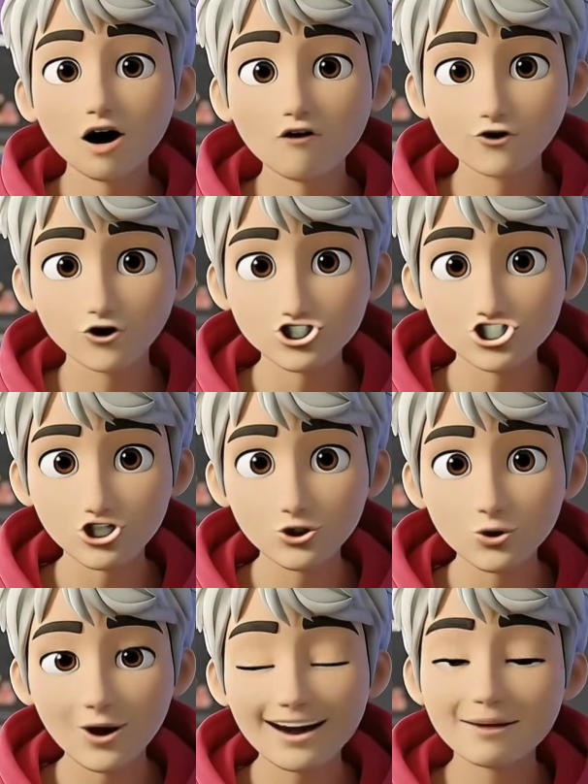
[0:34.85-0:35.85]
I'll first
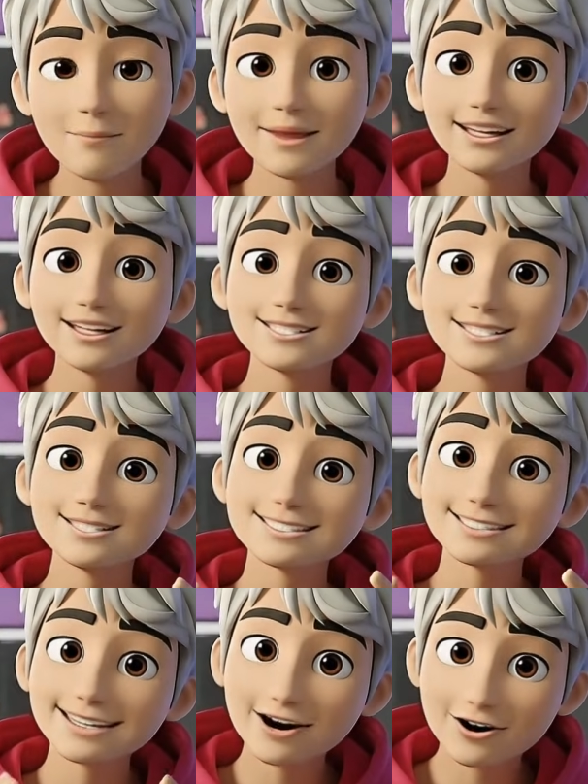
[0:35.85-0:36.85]
show you how to make
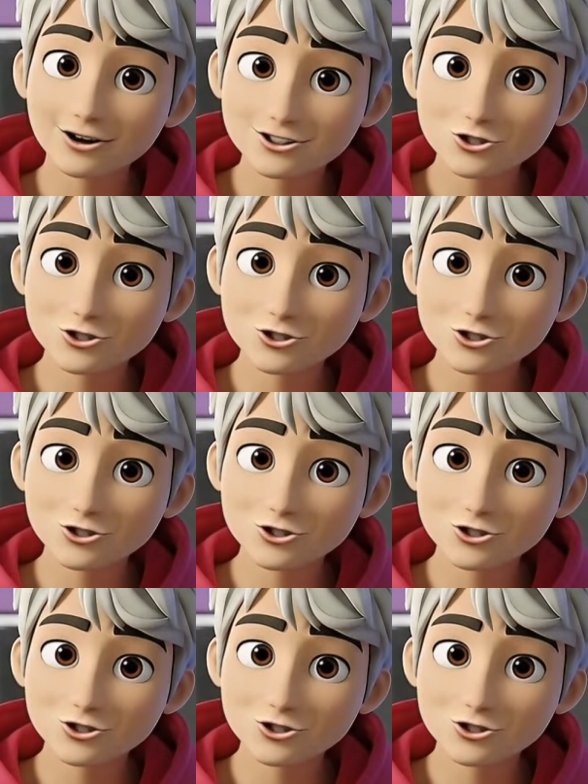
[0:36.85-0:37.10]
consistent character